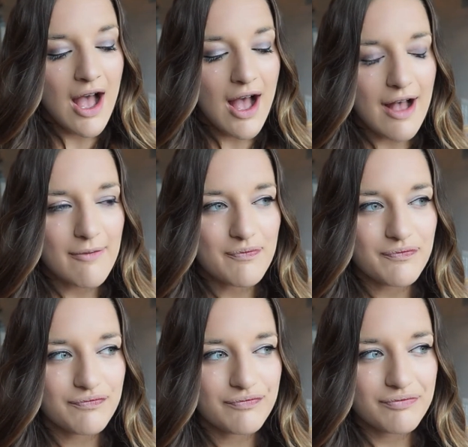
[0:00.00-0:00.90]

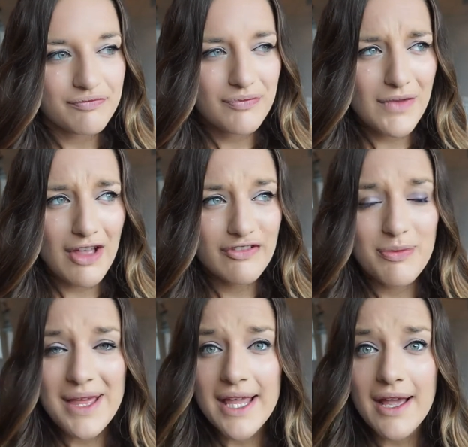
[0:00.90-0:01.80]
For
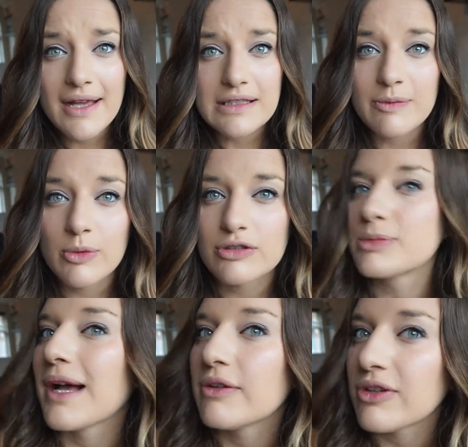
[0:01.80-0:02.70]
me, it's more
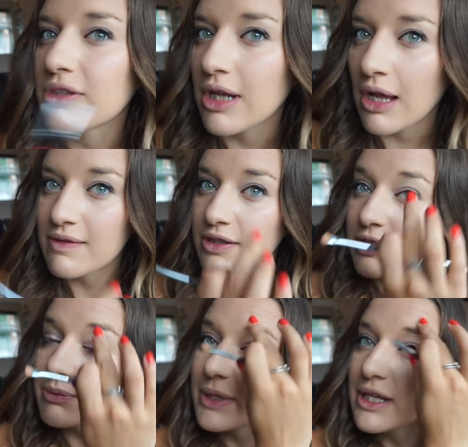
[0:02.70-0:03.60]
about just enhancing
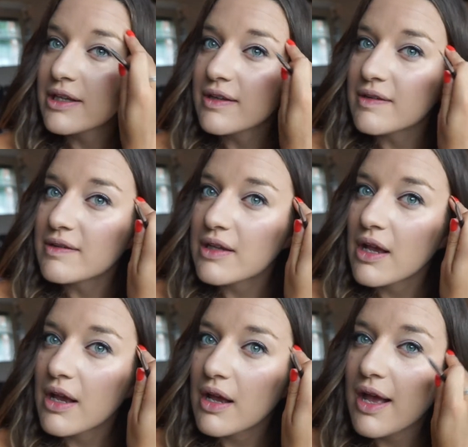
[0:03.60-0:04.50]
them because,
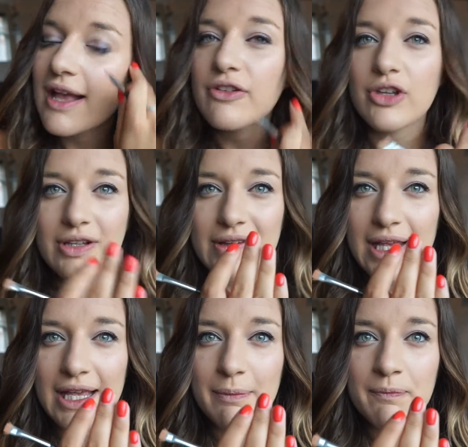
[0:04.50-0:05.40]
as you can
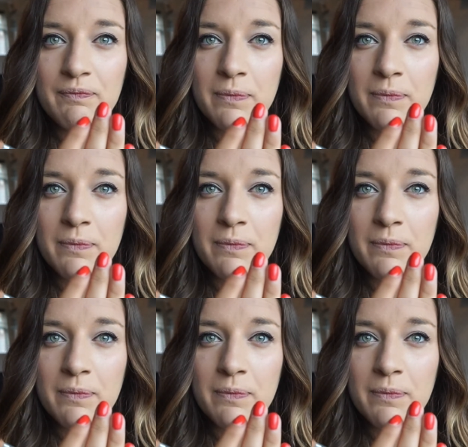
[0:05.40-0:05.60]
see,